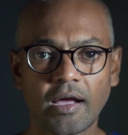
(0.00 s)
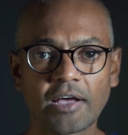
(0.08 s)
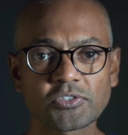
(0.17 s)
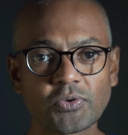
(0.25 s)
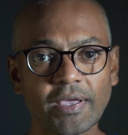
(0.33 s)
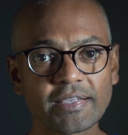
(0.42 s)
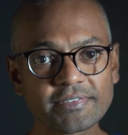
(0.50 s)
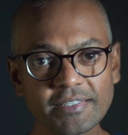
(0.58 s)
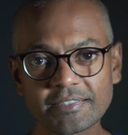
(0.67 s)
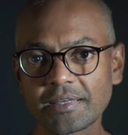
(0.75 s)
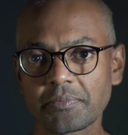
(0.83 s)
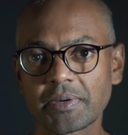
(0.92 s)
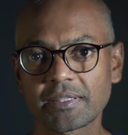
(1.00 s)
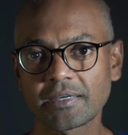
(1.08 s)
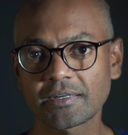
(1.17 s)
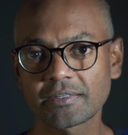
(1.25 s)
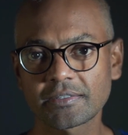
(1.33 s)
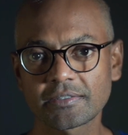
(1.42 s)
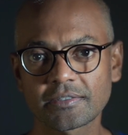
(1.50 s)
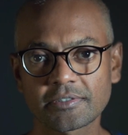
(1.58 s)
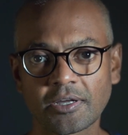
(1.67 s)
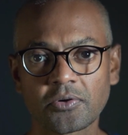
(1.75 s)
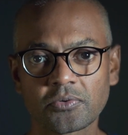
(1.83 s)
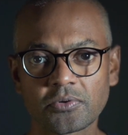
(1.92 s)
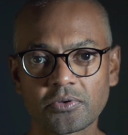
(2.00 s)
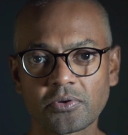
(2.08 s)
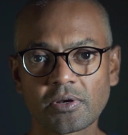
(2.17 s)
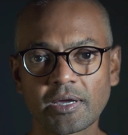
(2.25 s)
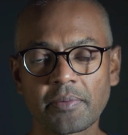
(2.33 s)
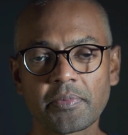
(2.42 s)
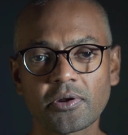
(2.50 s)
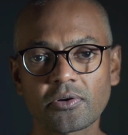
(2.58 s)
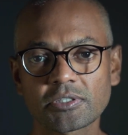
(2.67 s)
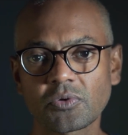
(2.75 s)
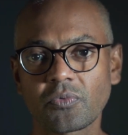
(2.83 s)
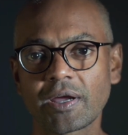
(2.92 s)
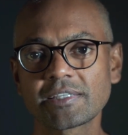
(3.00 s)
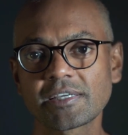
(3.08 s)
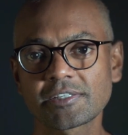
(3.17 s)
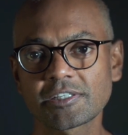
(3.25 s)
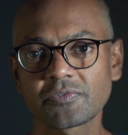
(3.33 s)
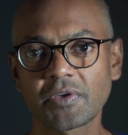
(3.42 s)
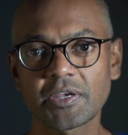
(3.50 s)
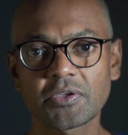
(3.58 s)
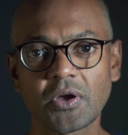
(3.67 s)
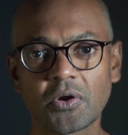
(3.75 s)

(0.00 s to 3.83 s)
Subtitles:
As you exit the Medak town, you will come across a Y junction where you